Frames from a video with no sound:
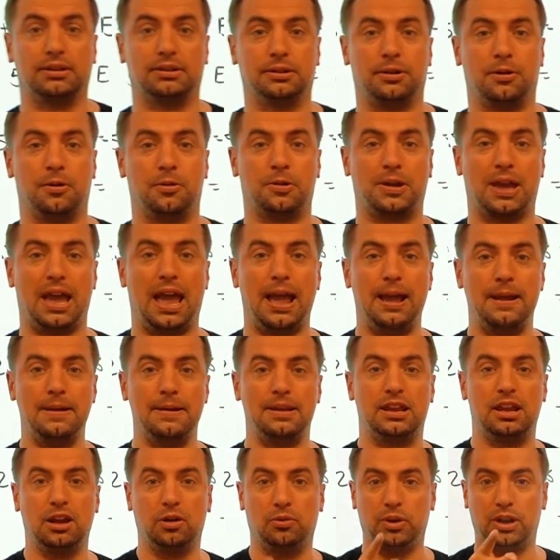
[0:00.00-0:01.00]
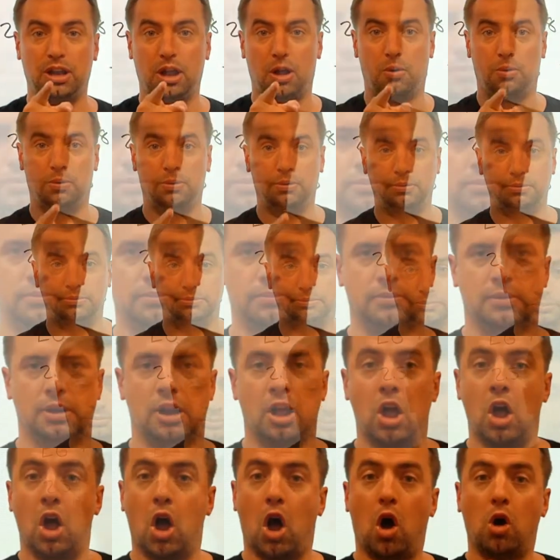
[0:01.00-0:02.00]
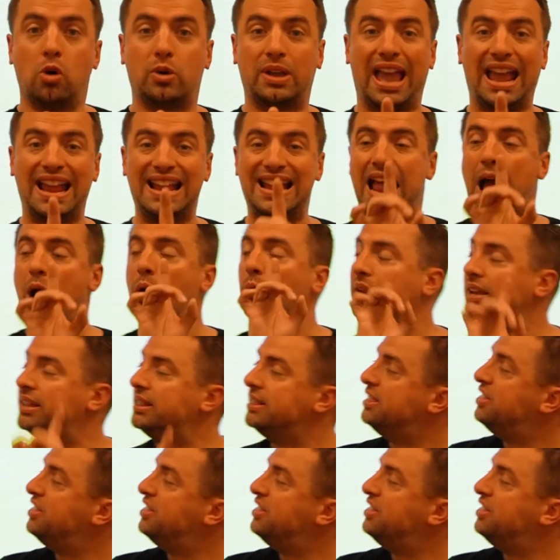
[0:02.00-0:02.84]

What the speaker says: Okay, here we go. Okay, now in